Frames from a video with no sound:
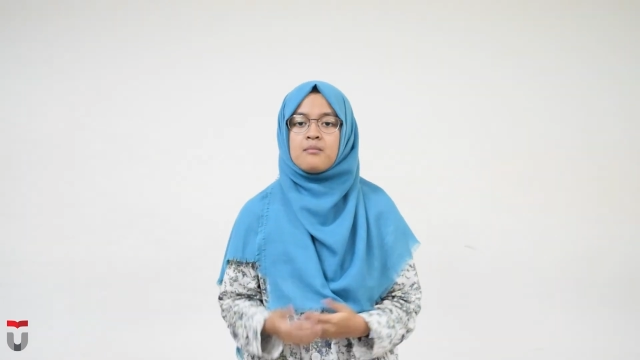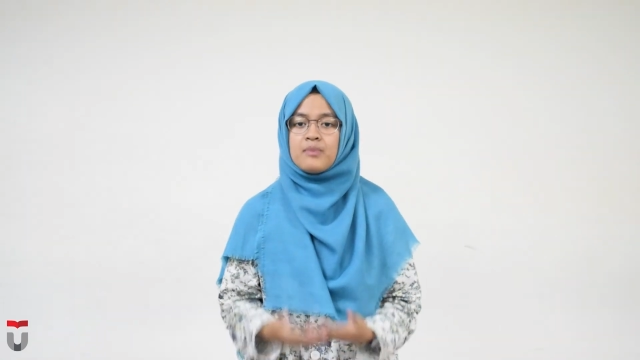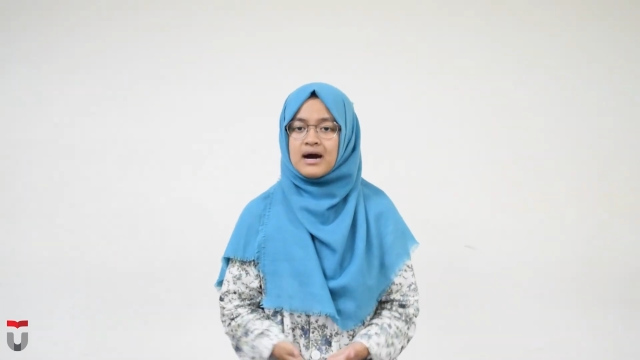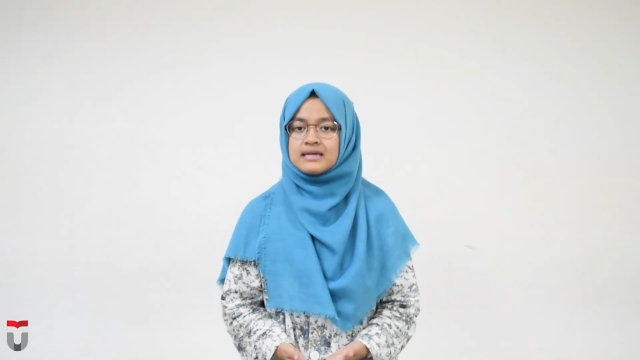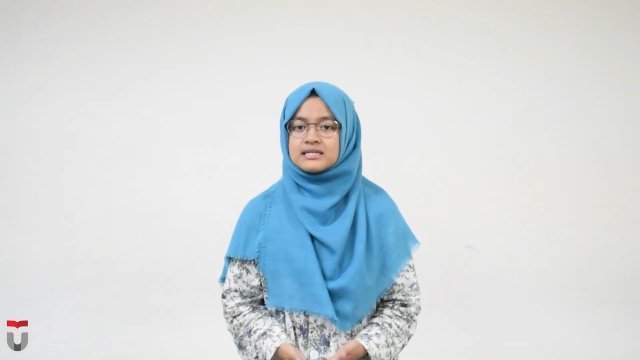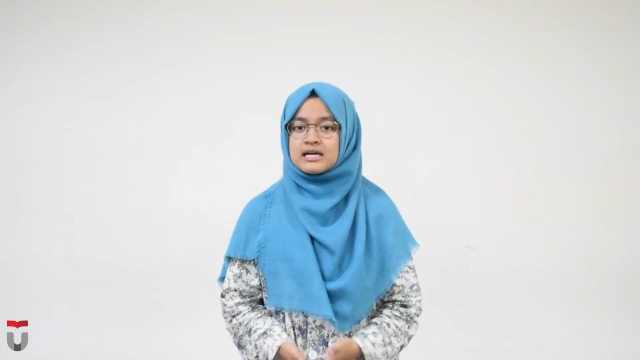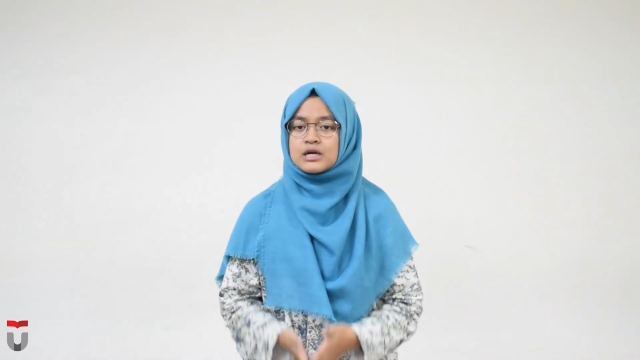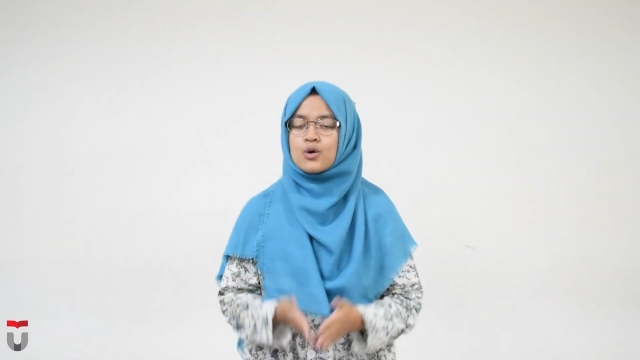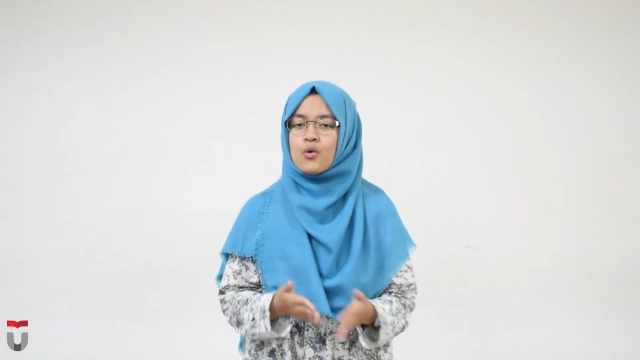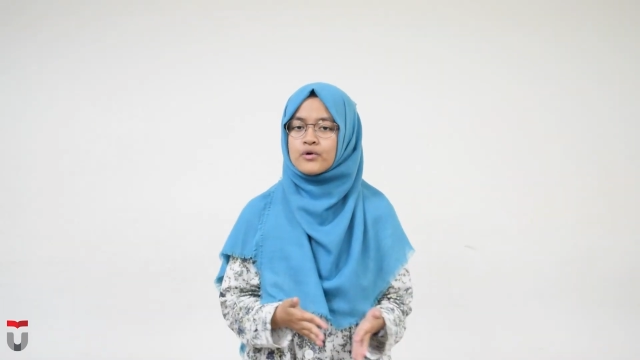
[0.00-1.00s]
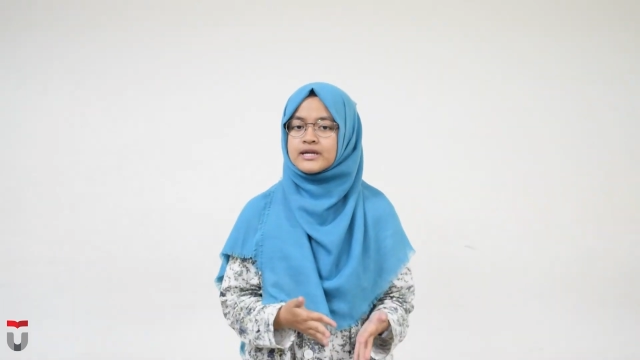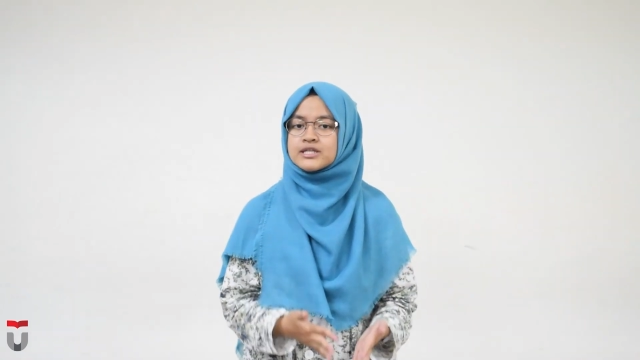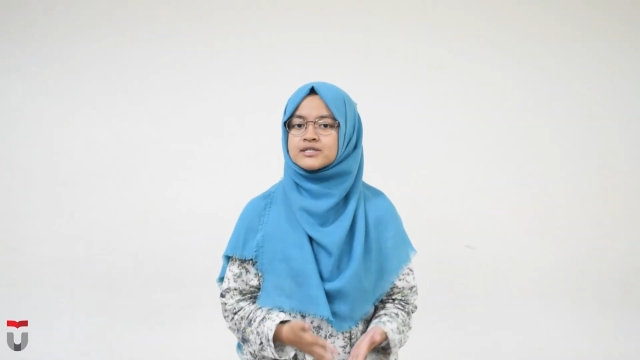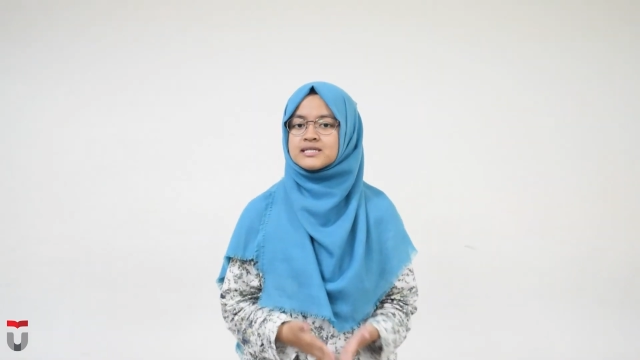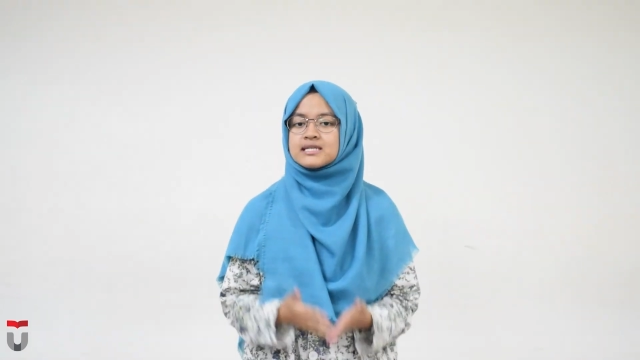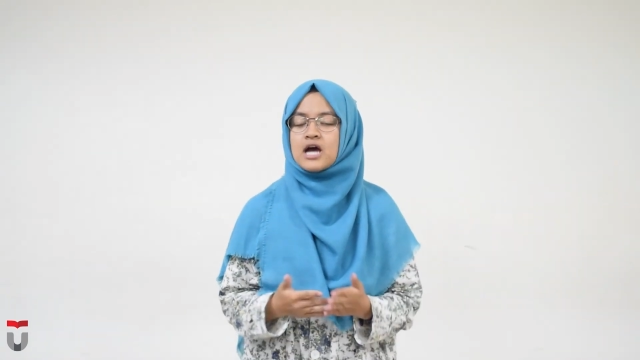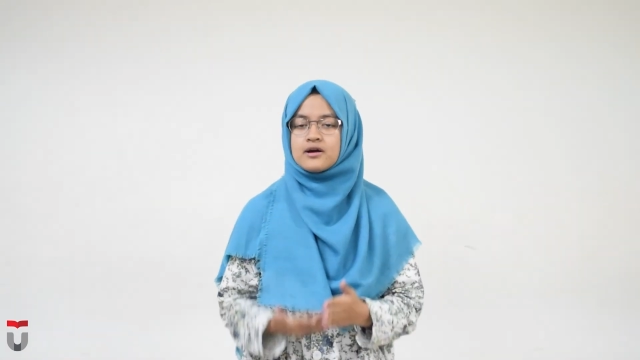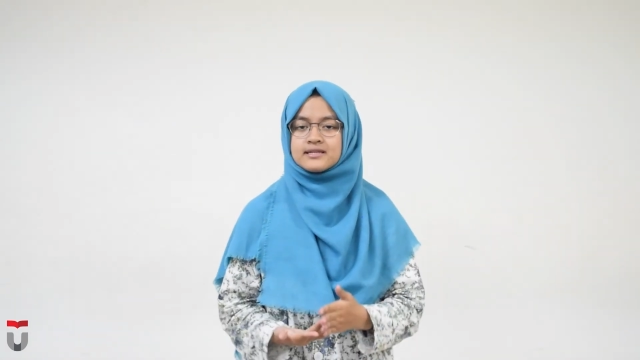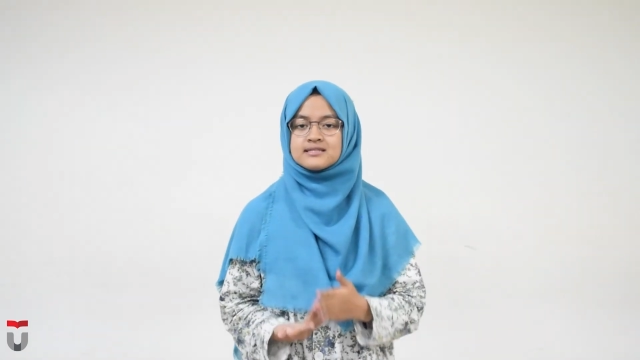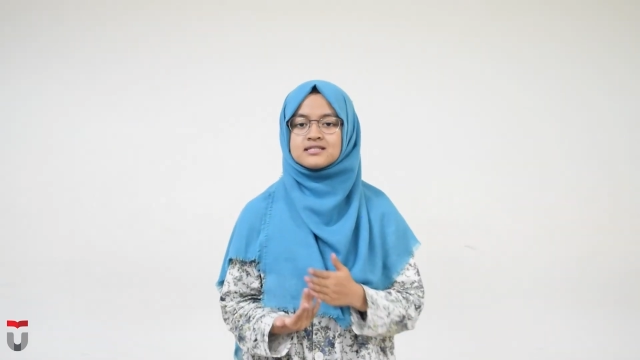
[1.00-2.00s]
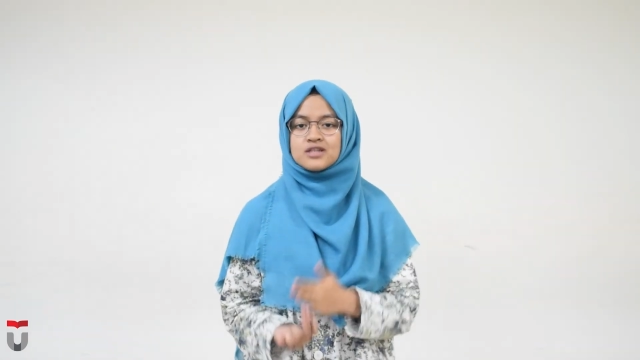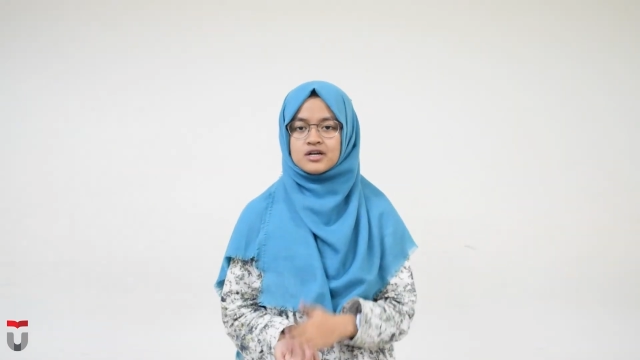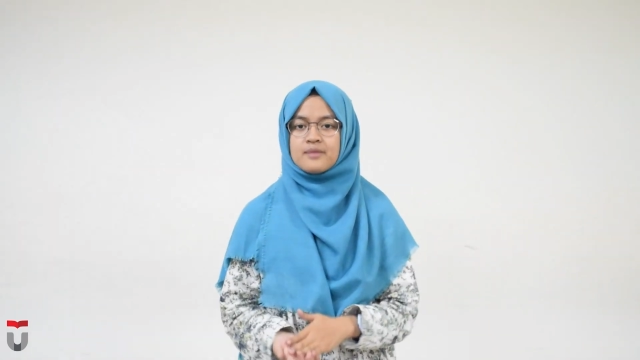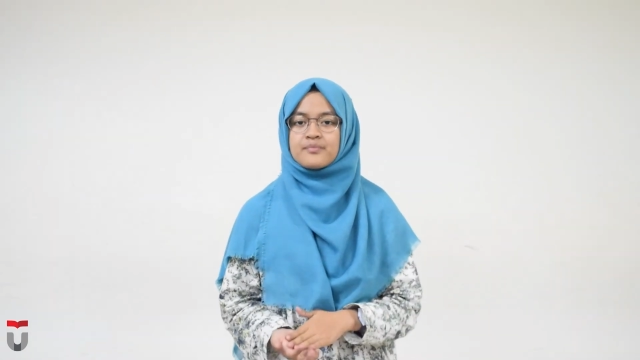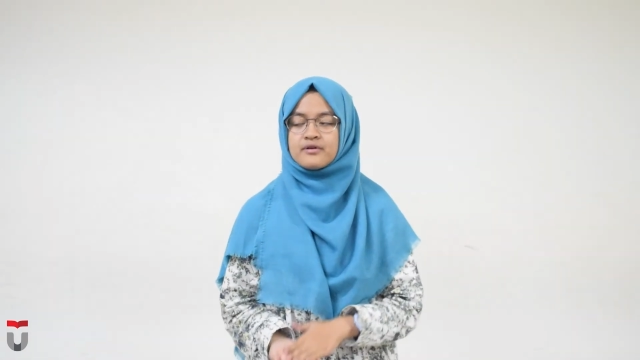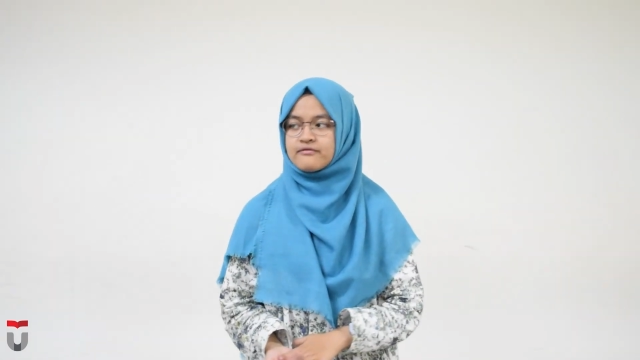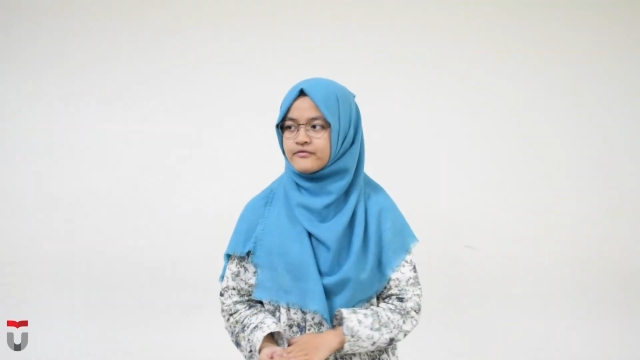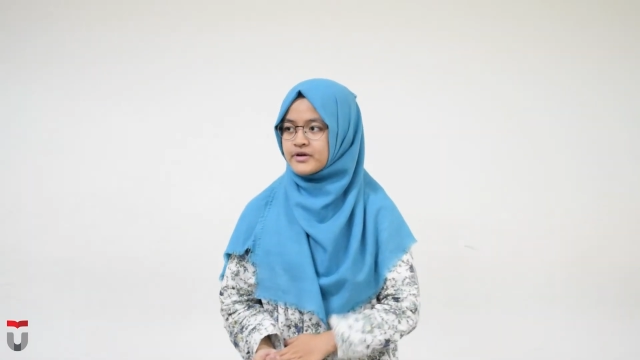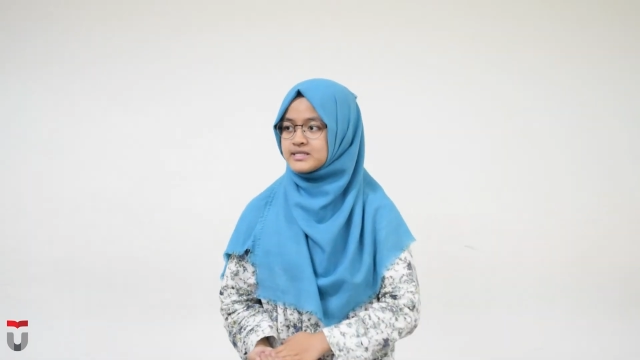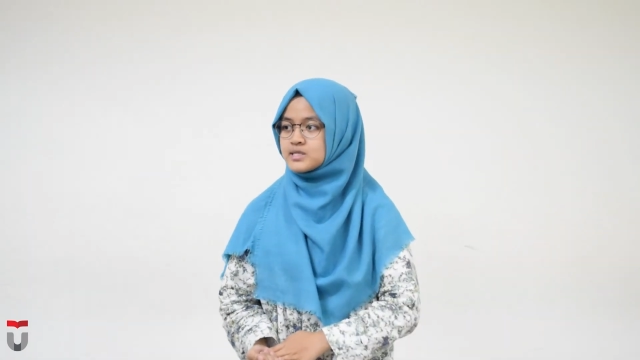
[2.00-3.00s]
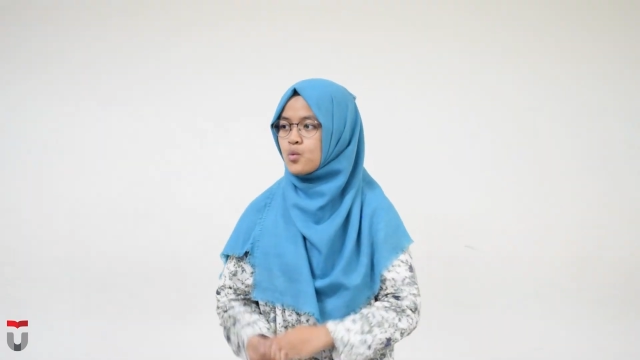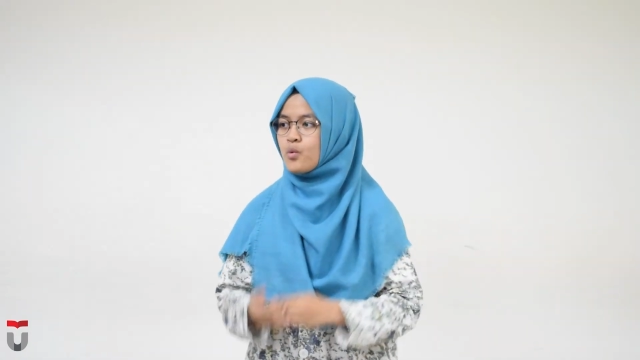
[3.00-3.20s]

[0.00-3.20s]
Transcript: But according to the accounting standard preference,